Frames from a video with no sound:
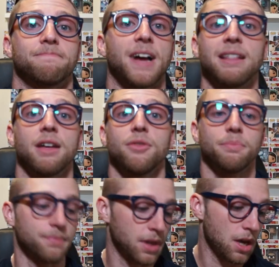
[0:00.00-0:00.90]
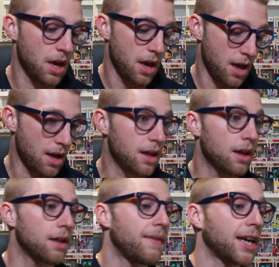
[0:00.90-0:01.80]
I love them.
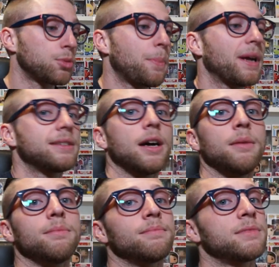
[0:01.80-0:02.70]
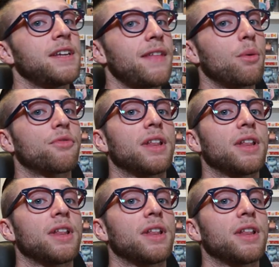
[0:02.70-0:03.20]
Next, we picked up, save that one for